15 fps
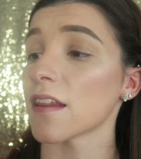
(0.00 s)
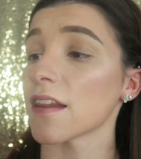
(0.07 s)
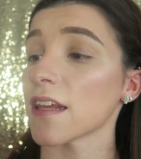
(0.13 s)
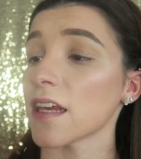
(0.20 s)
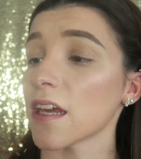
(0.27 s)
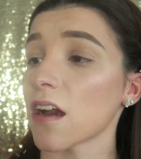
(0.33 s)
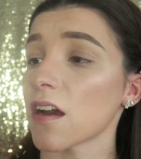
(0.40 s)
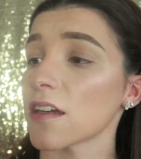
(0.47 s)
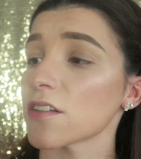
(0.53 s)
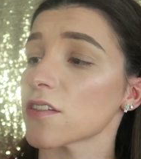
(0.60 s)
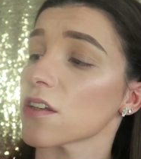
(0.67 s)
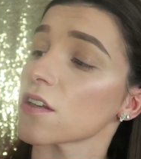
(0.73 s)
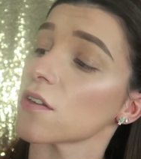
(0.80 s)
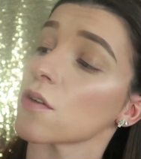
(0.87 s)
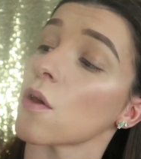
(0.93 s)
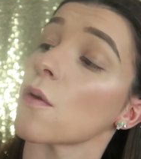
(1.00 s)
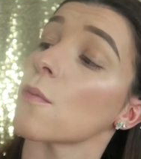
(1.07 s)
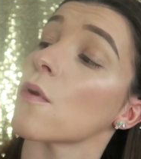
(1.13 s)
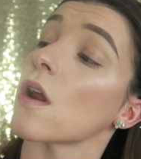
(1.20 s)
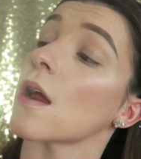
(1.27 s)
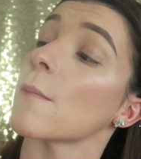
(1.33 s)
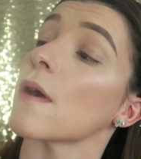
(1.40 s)
The eyeshadow
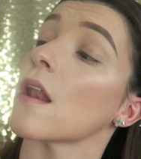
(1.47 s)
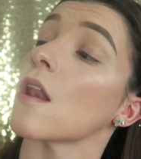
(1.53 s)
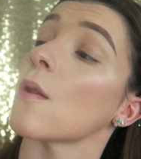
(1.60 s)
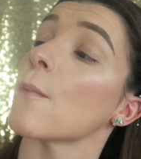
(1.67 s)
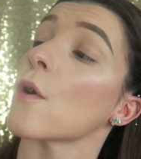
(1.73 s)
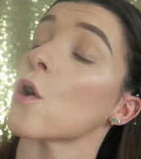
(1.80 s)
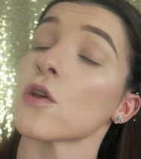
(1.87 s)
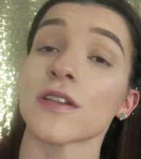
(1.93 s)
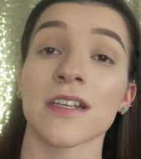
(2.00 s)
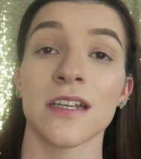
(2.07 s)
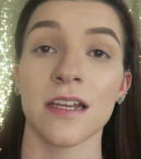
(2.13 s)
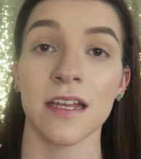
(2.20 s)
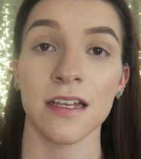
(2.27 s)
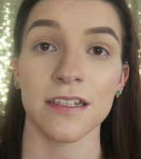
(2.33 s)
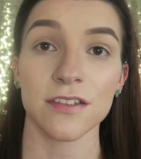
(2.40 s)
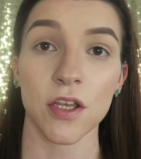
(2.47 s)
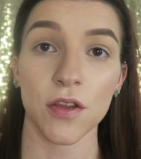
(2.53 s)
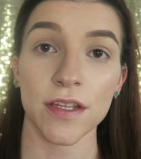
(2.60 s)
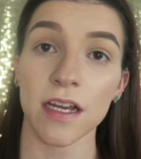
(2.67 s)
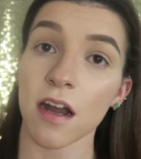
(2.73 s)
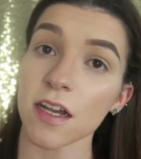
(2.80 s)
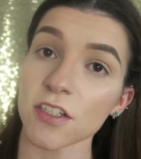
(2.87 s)
primer potion. So
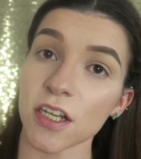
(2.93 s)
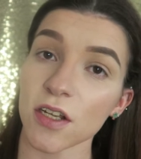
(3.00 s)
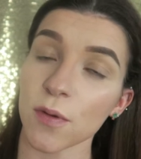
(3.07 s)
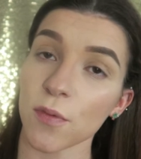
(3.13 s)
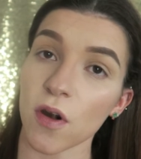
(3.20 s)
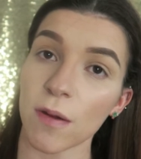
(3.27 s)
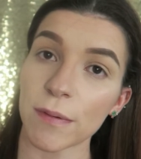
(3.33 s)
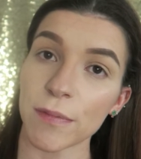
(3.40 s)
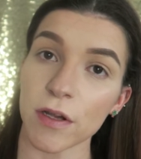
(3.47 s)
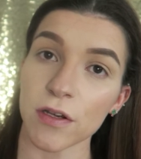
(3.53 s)
the eyeshadow primer